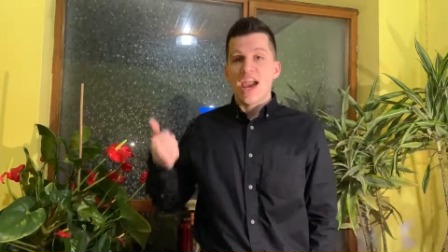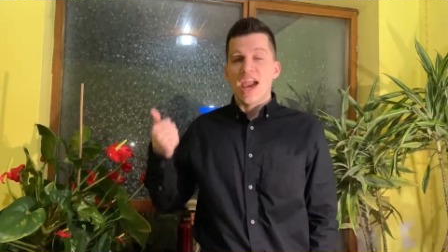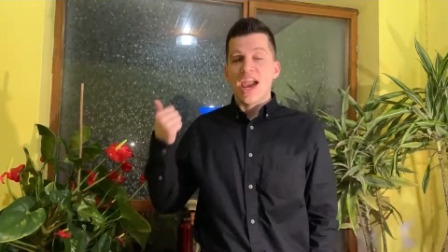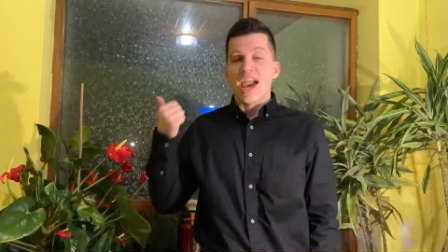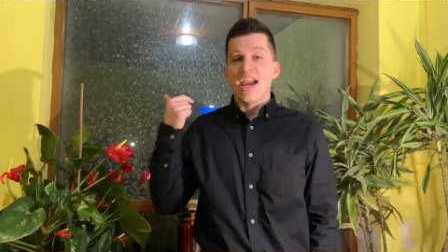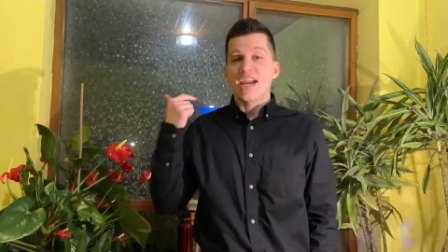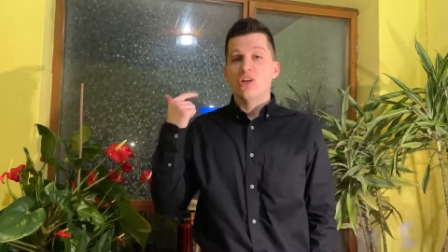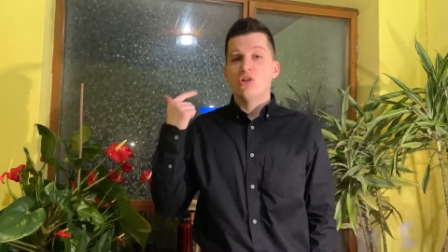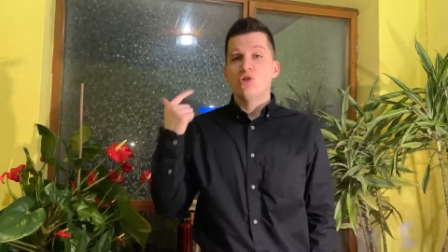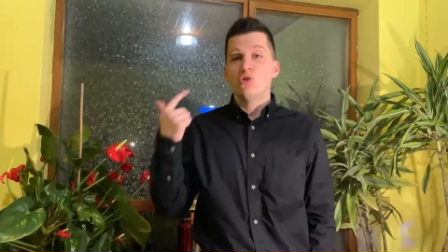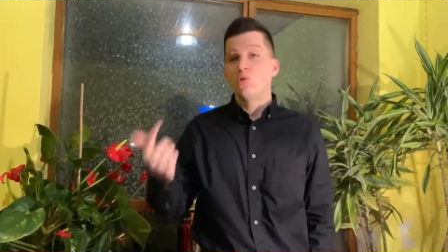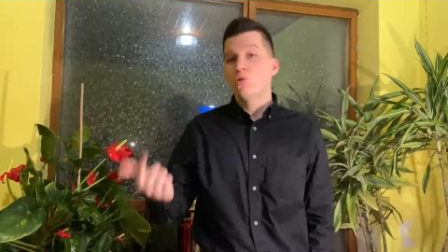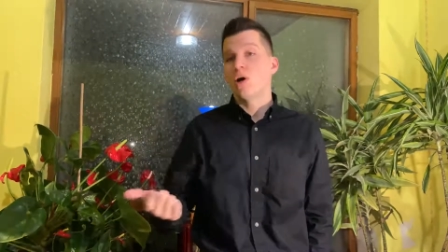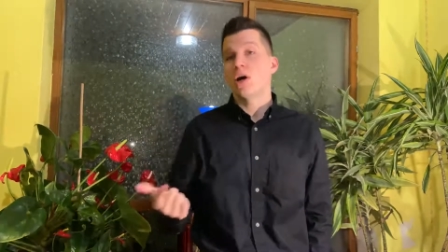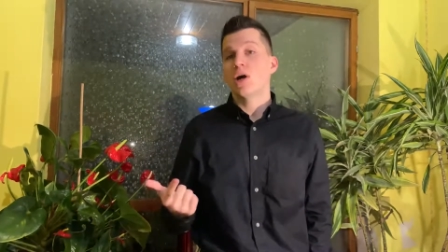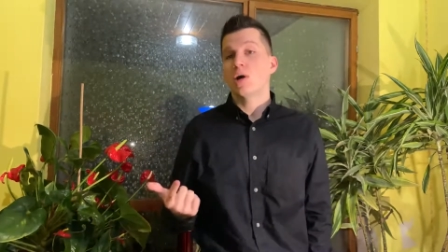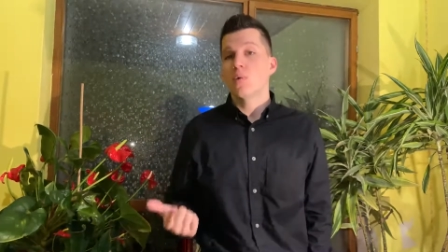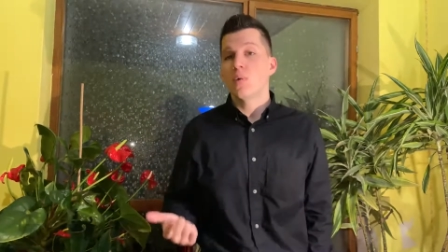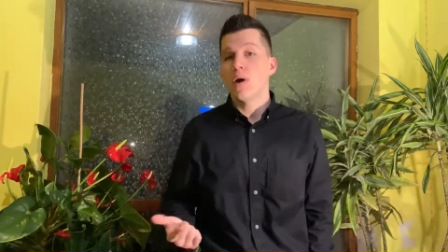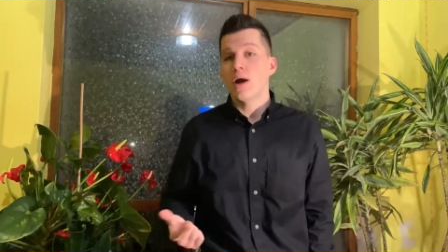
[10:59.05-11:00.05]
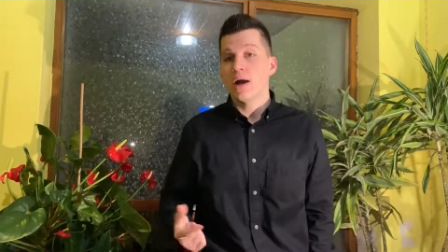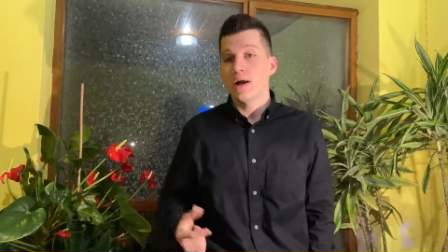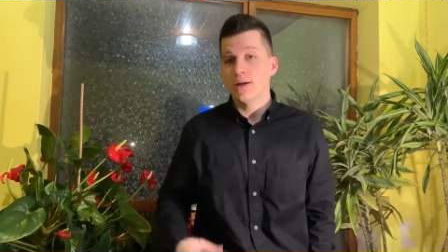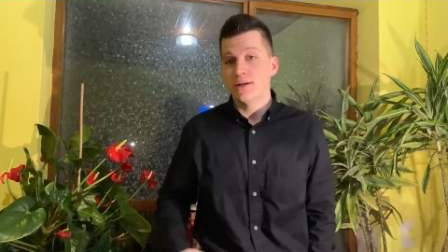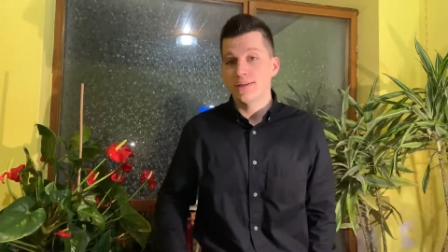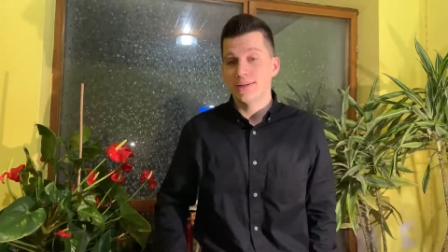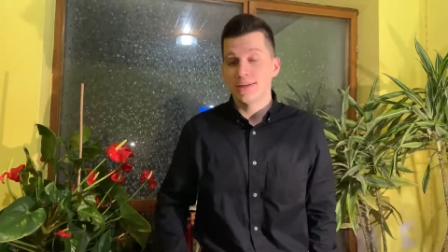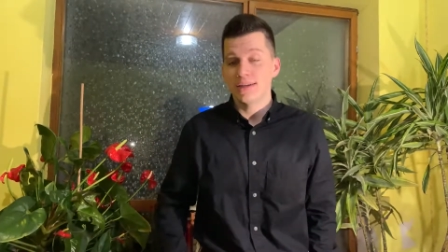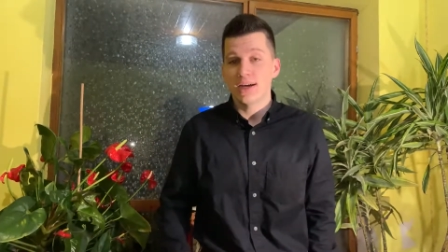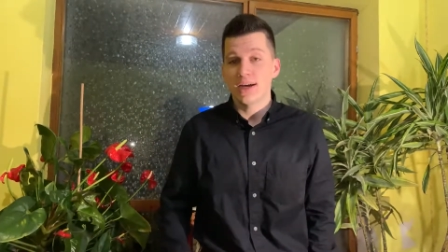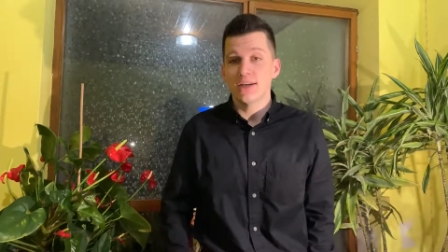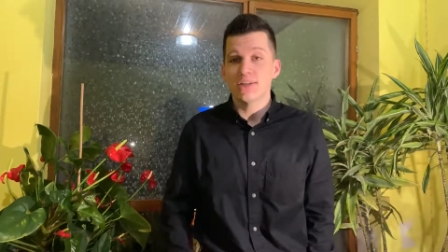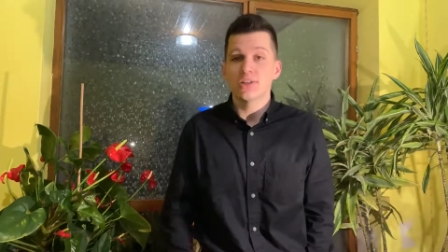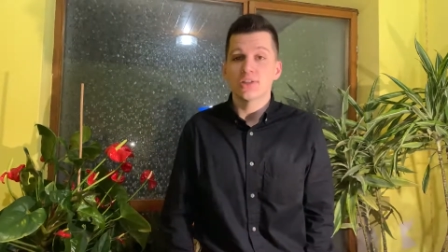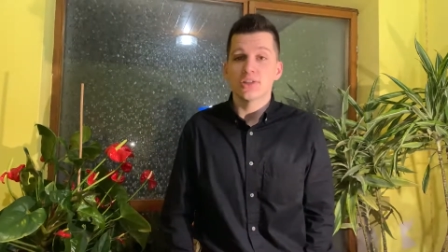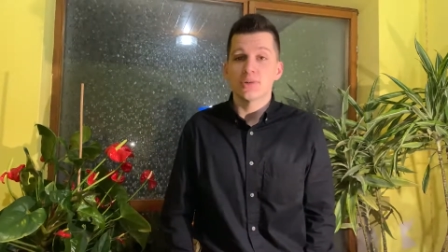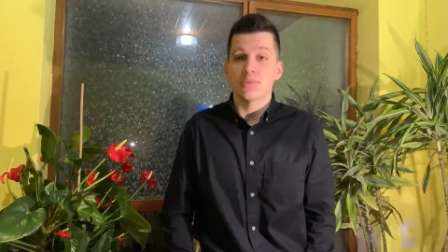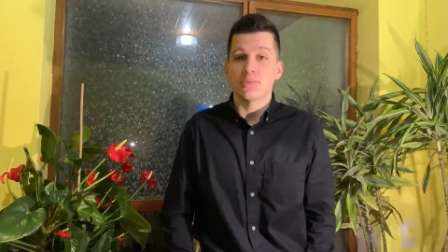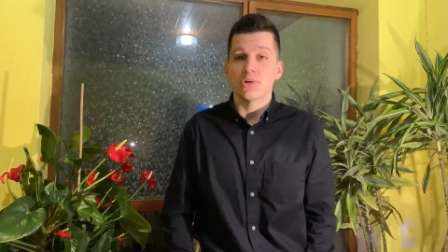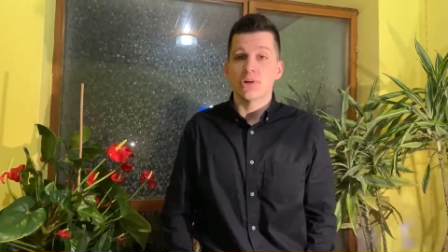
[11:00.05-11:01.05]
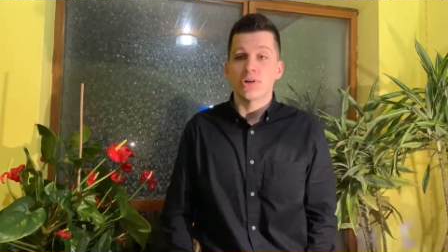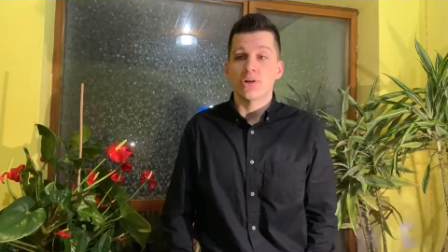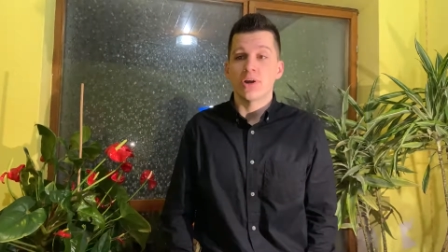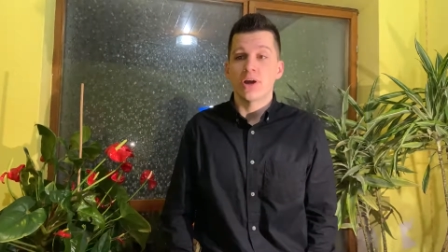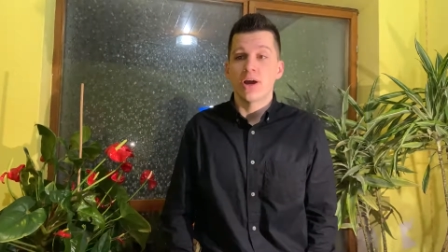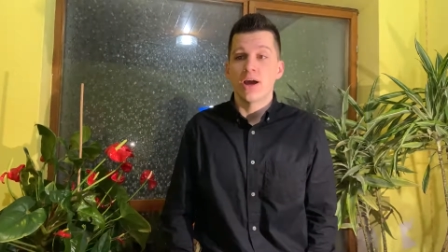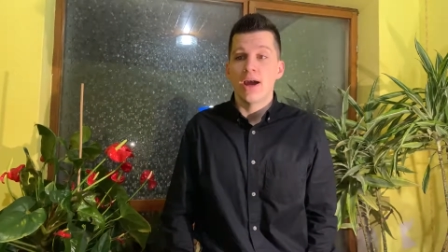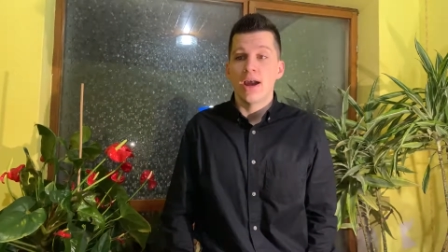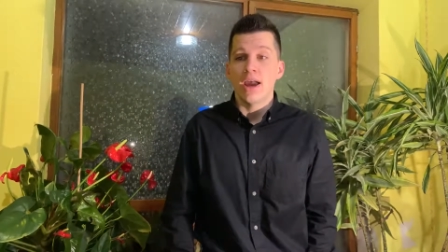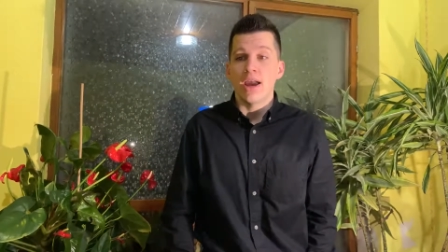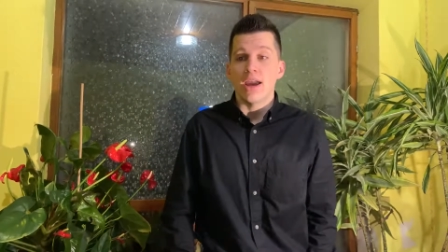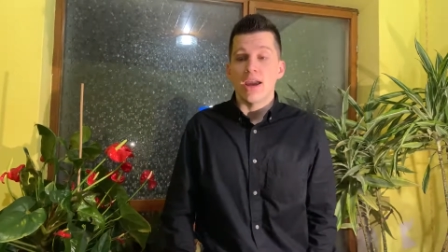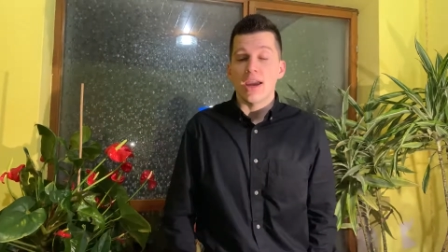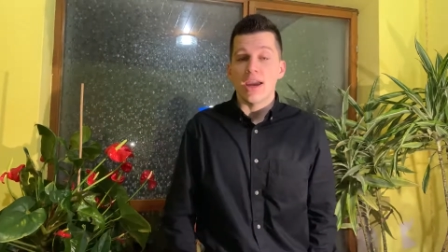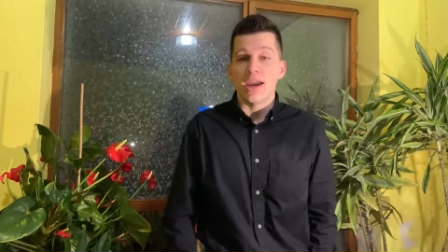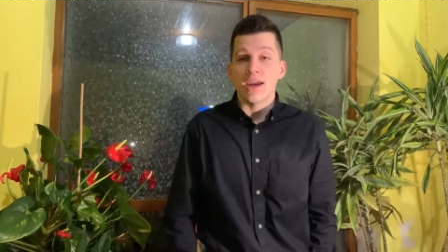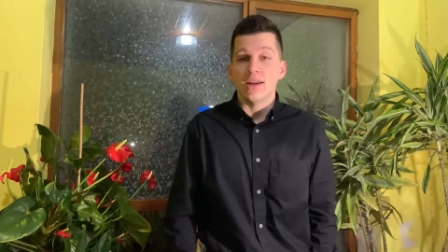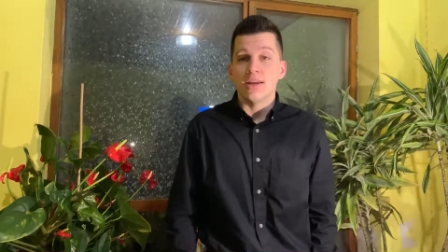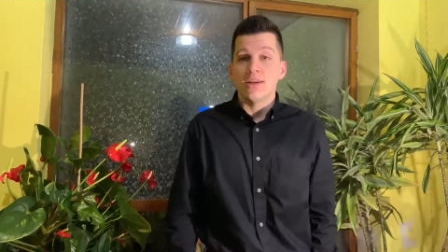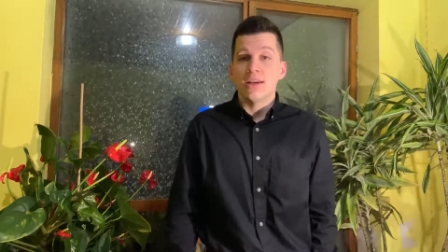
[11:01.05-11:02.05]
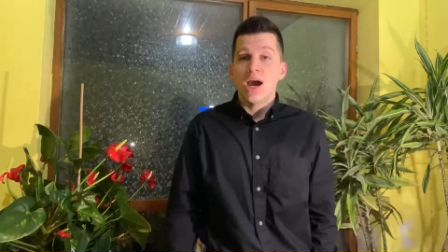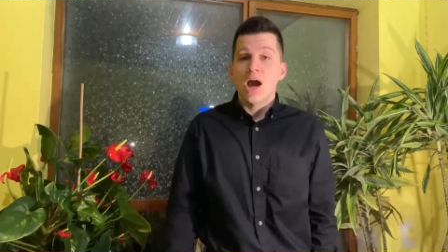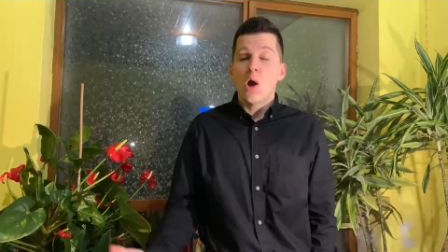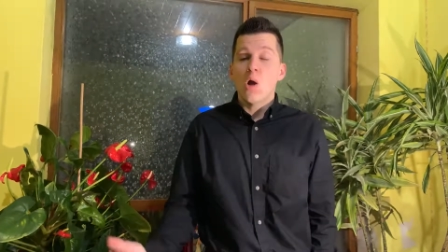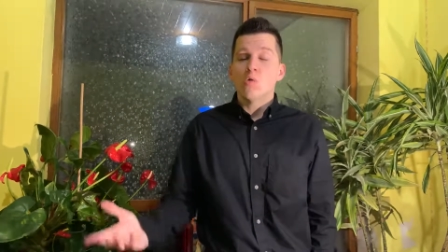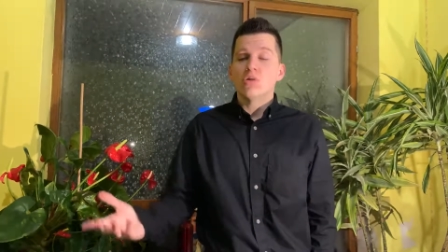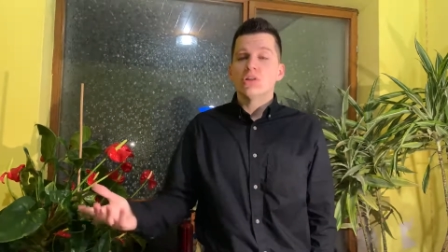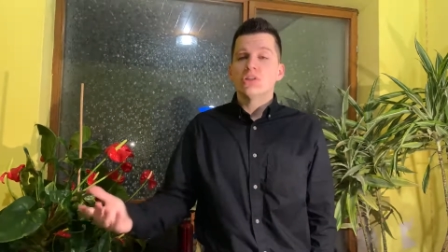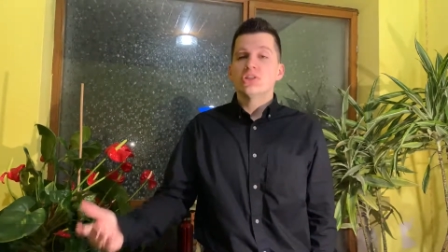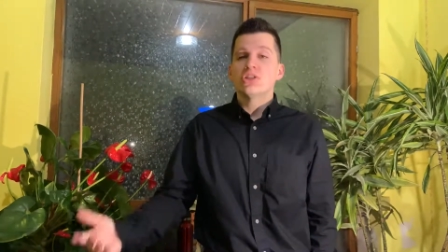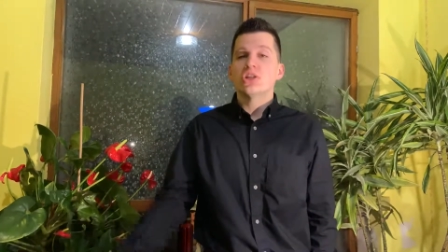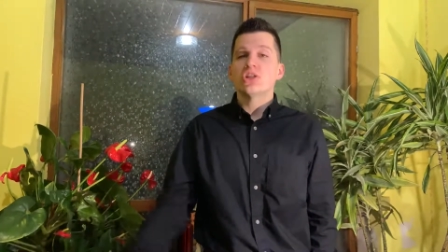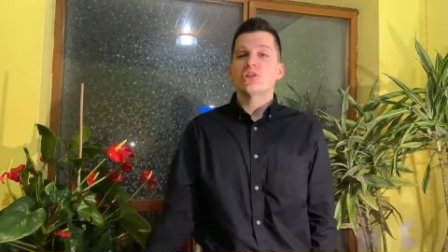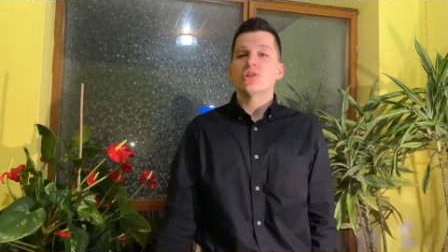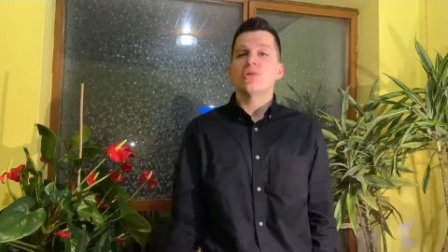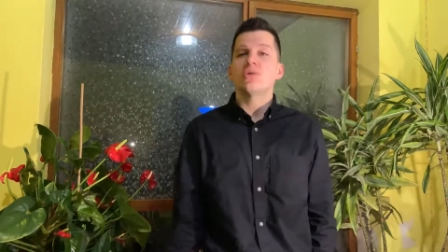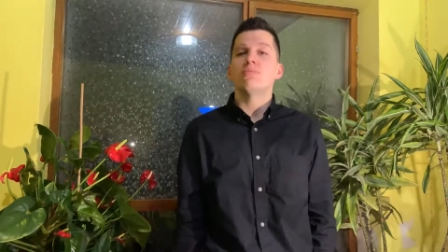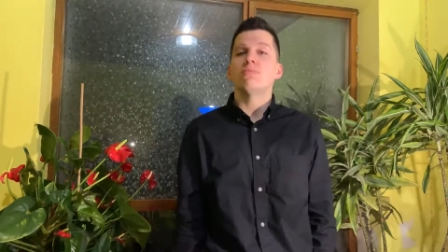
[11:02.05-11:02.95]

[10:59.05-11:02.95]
and to acquire the customer, and now we're just